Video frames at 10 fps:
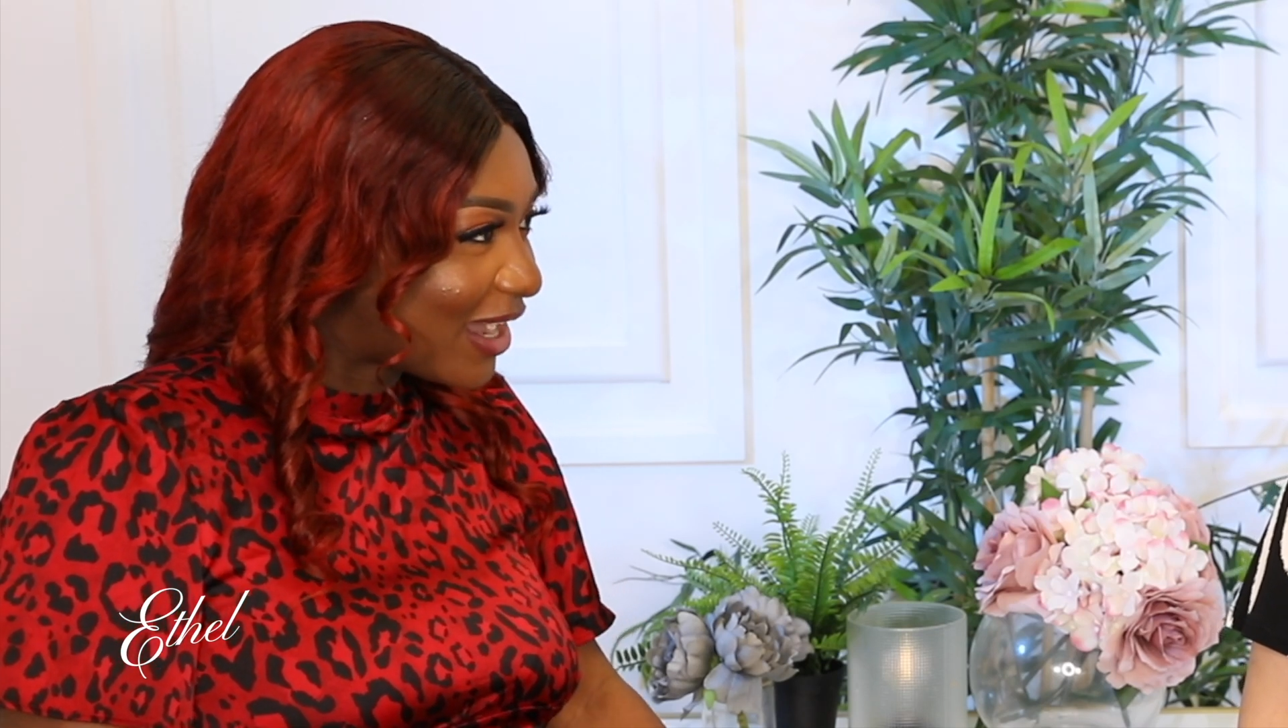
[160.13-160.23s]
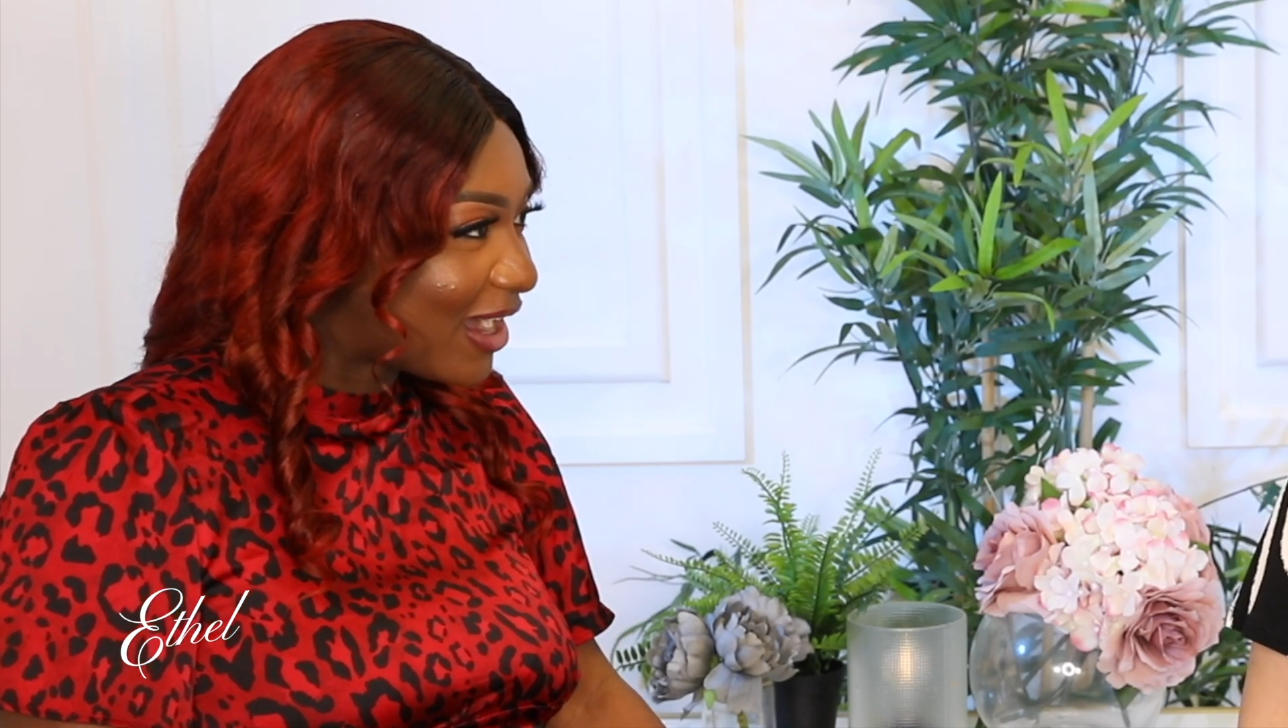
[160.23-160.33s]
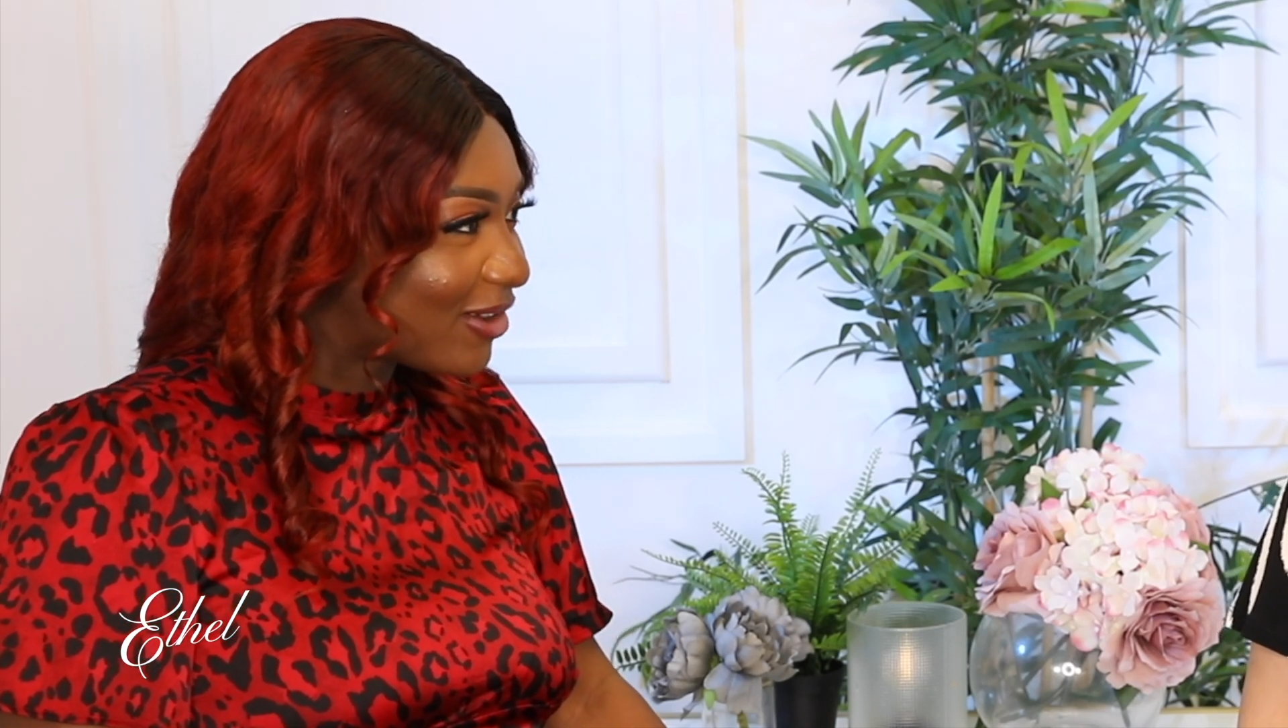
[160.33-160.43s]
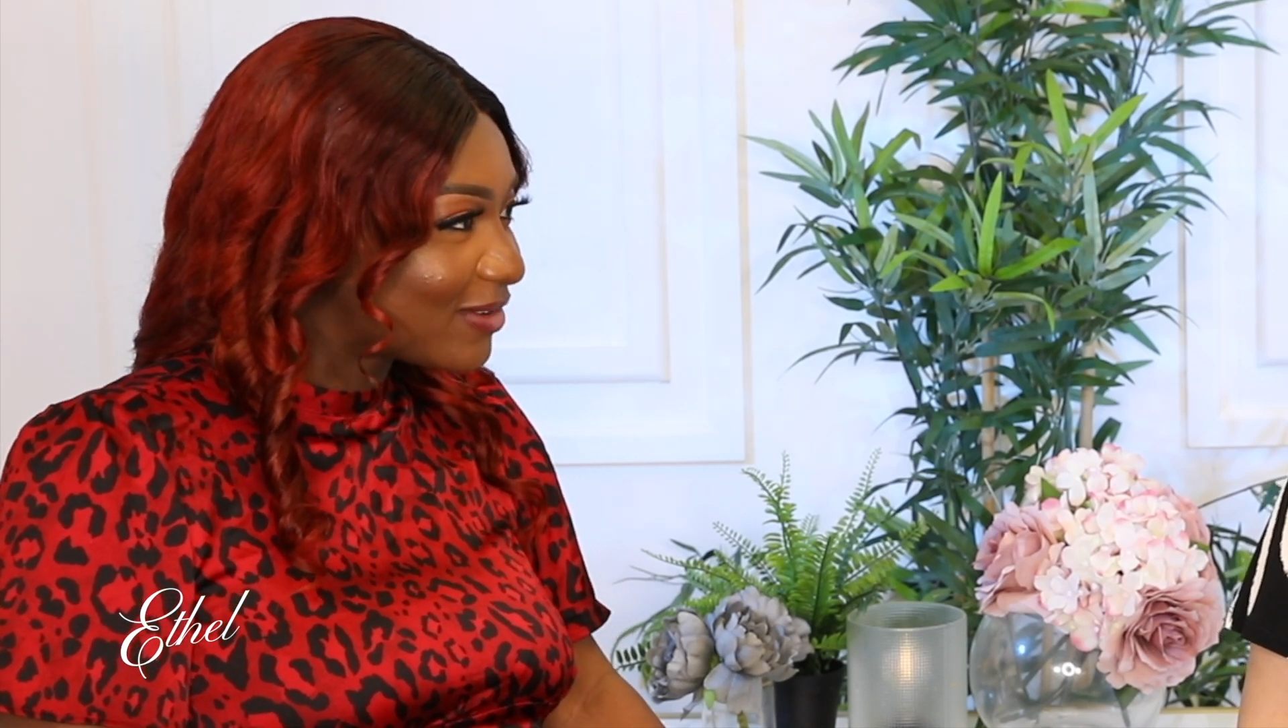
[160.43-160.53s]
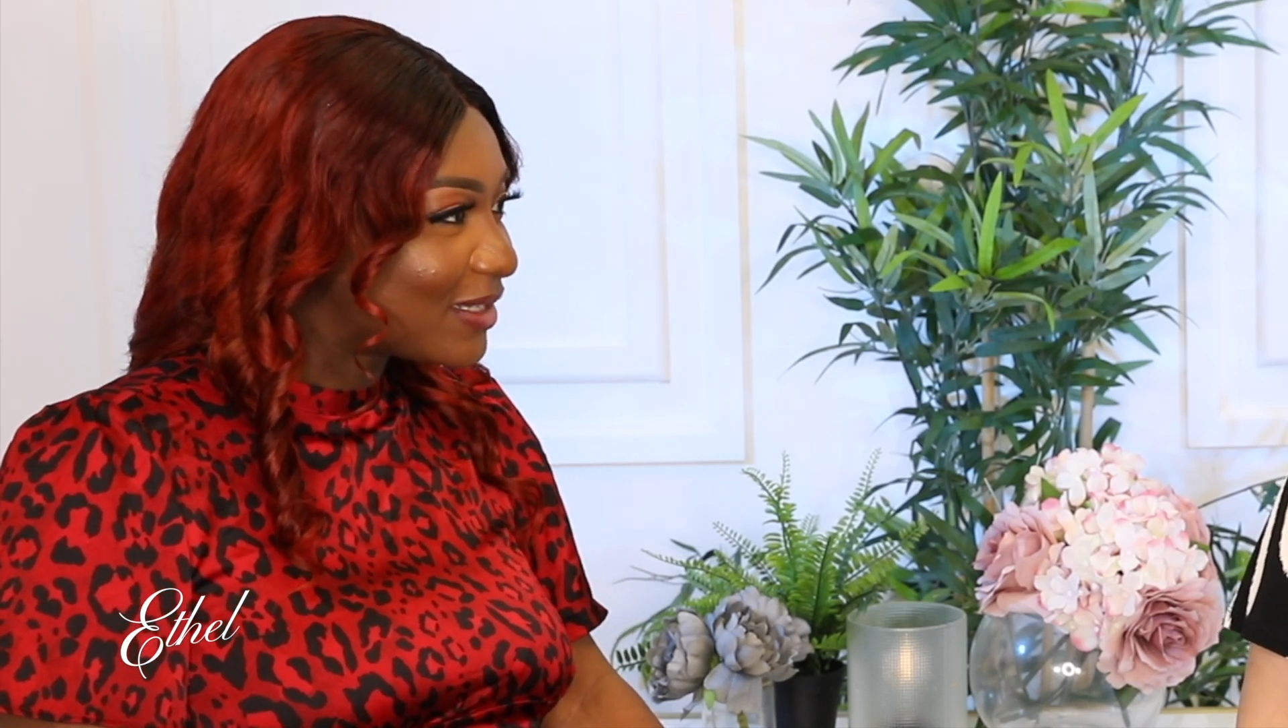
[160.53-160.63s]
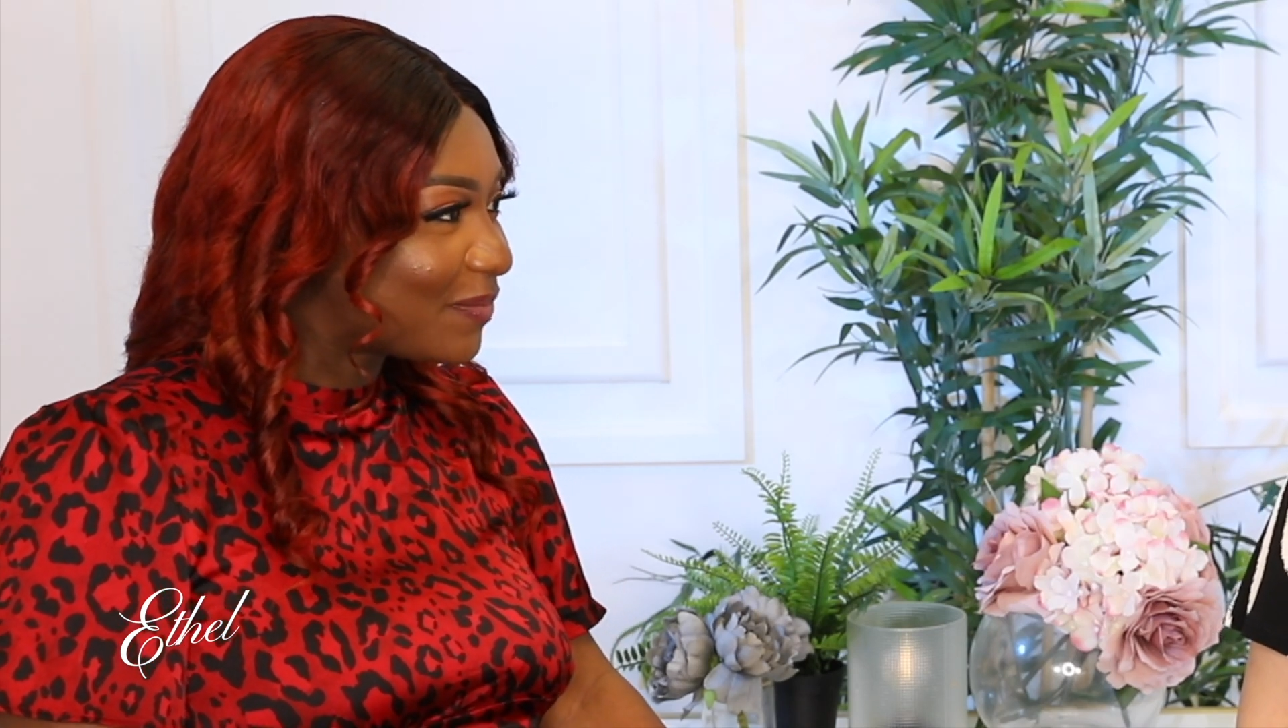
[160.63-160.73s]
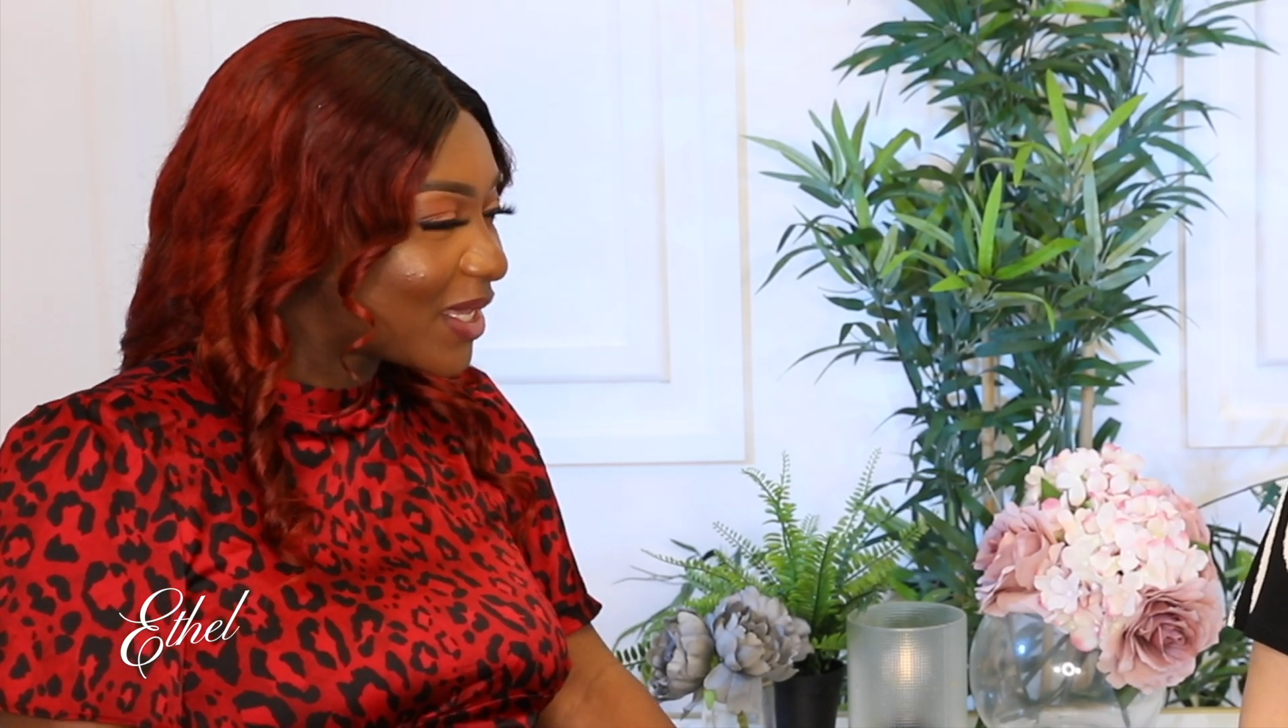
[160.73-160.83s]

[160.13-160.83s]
out how it